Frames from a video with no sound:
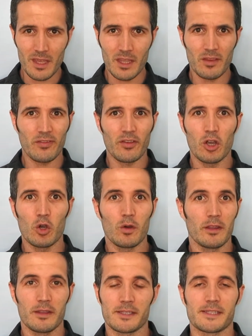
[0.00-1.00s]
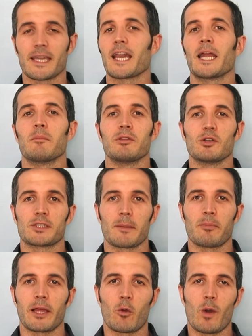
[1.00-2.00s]
And so this thing kind of blows
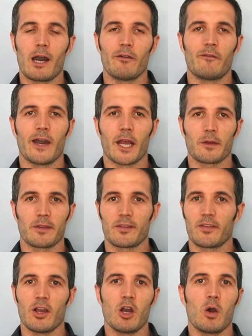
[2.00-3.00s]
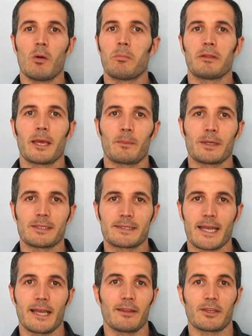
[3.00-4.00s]
up like wildfire, and they say, oh, plant-based
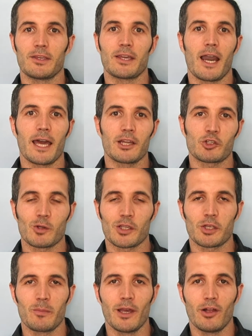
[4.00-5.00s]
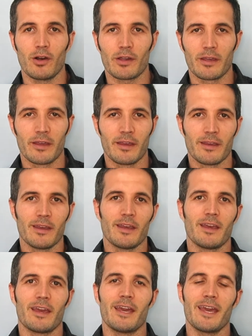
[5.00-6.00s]
diet, like you gotta drink your milk.
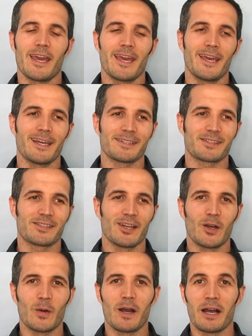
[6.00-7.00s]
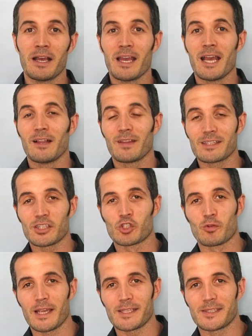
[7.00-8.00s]
And so uh, let's
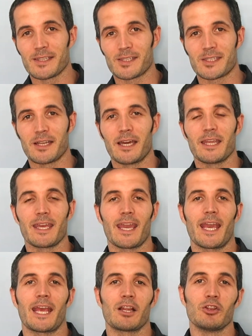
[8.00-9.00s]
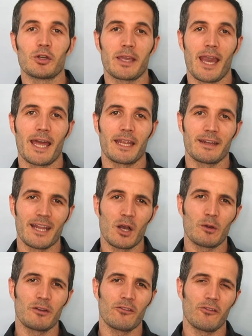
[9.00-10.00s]
address this study and look at it.
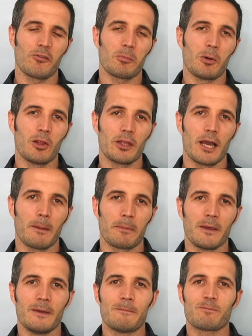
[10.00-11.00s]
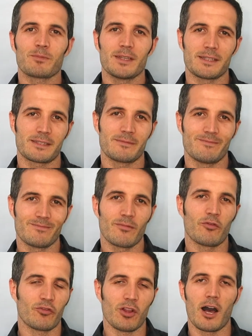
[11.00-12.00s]
Now, if you pull it up, it's
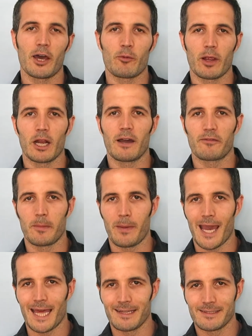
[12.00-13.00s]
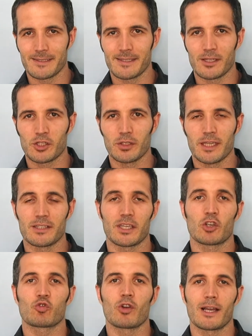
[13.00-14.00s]
flawed right off the bat. Essentially, it's
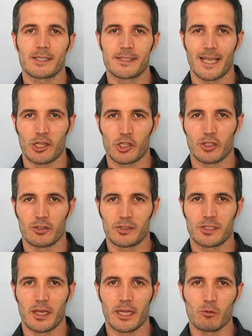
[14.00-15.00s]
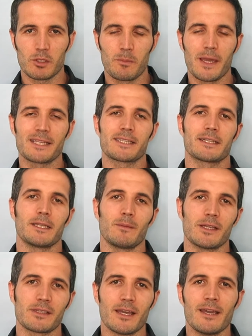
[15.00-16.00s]
a cross-sectional study, which basically
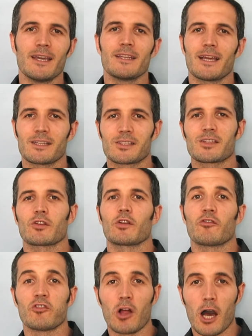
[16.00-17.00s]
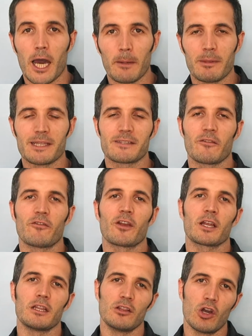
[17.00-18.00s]
means not necessarily flawed, but it's a
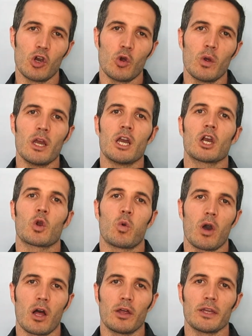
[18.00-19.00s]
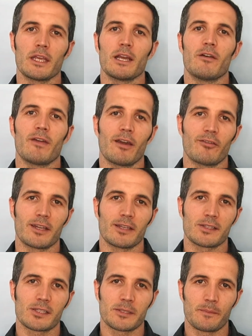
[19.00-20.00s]
very low quality of
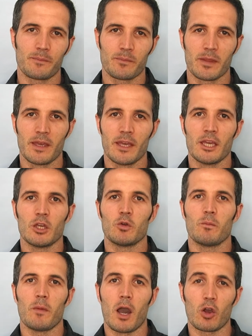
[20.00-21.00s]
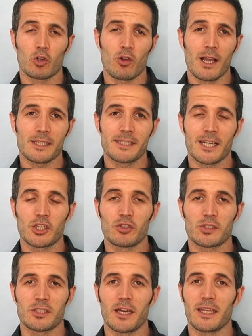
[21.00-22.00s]
evidence. A cross-sectional
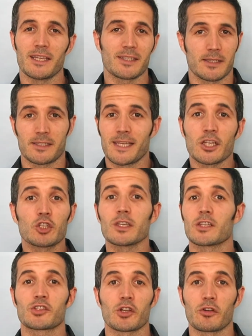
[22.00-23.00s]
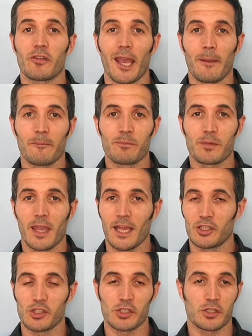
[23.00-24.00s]
study is essentially a survey.
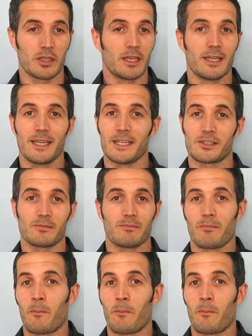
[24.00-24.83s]
It just, it's